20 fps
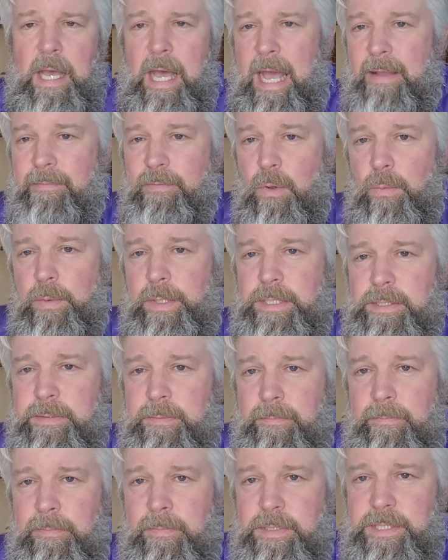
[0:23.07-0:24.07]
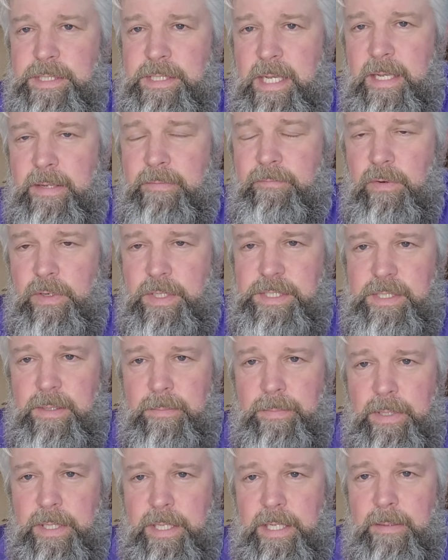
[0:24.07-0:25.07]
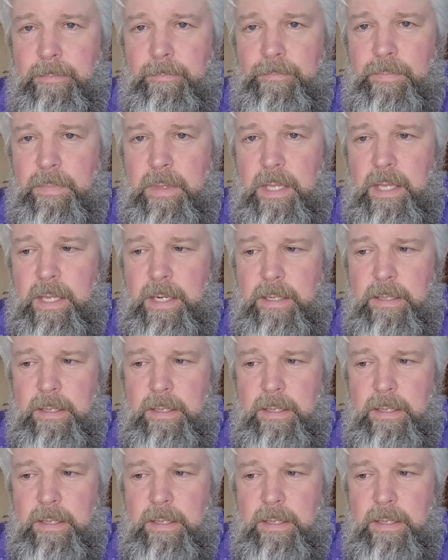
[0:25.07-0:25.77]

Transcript: I've always said very simply that